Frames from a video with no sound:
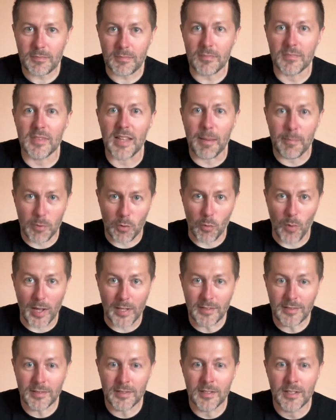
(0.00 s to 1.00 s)
Number
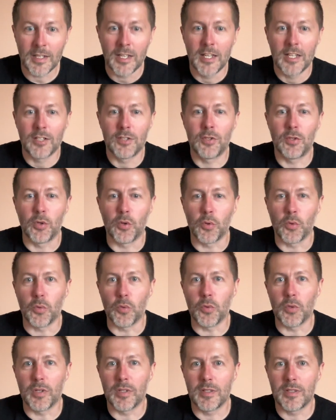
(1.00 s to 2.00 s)
one,
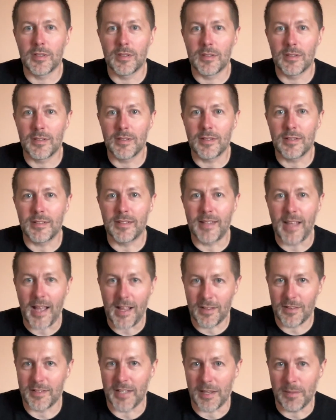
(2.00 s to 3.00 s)
to
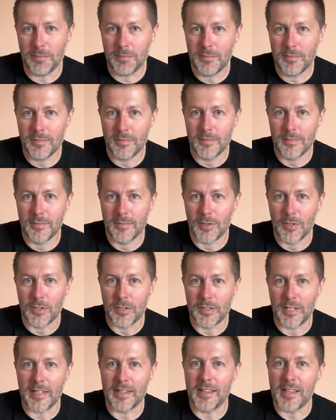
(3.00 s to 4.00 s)
tell them
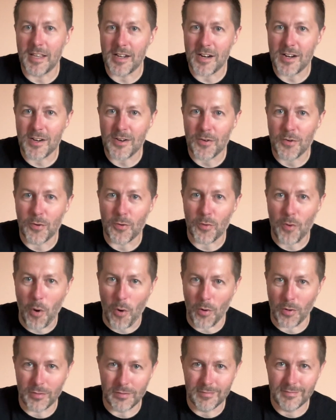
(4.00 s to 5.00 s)
that they're
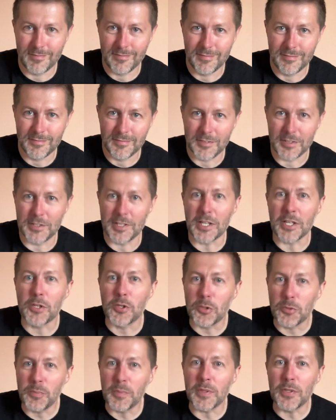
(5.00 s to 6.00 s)
wrong, that they
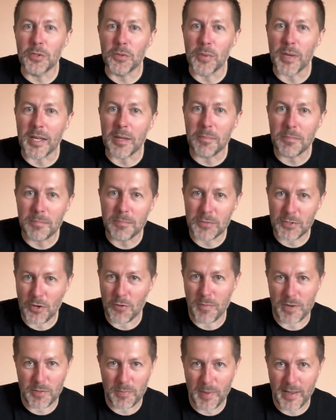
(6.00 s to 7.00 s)
could be doing so
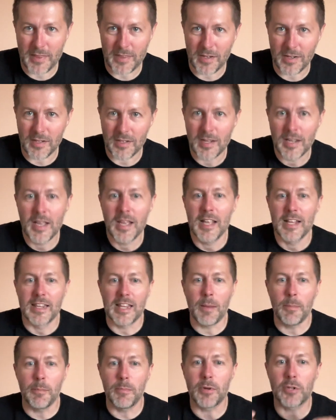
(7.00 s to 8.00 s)
much better.
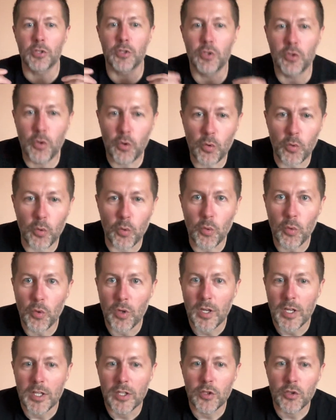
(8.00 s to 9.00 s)
Number two,
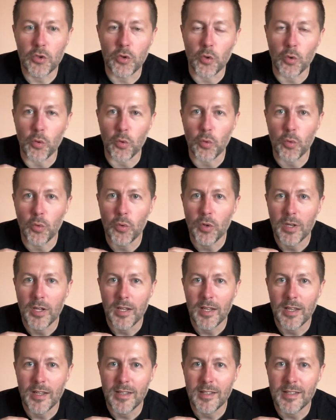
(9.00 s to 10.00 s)
to
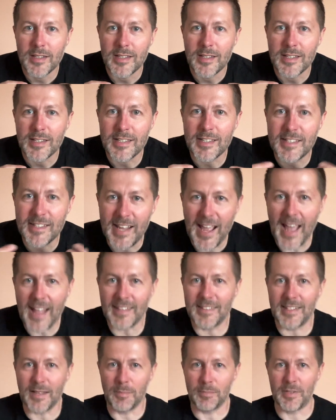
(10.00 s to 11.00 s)
stand
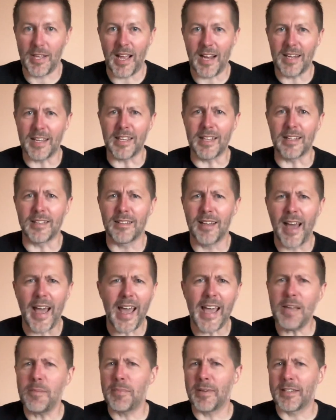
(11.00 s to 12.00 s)
them telling,
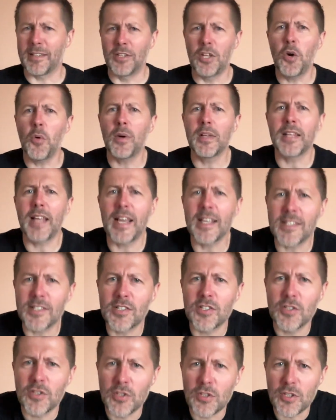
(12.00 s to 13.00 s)
hey, but no one has
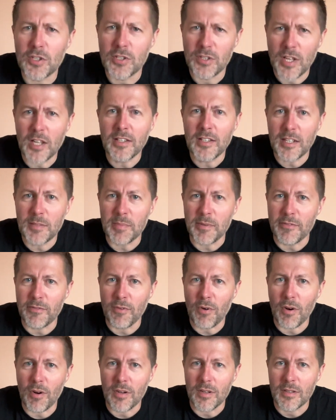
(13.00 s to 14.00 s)
done that
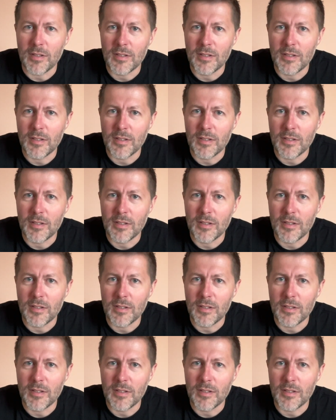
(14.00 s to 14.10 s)
before.